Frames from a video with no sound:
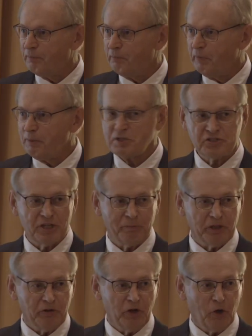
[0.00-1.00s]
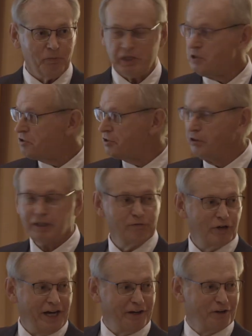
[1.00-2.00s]
Maybe some of you know him. He used to live
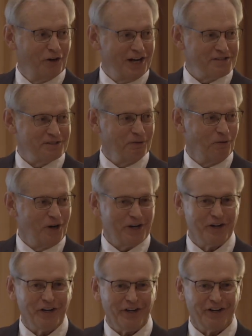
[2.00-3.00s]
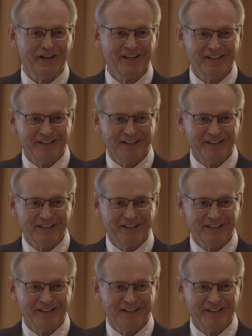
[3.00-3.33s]
right across the water here.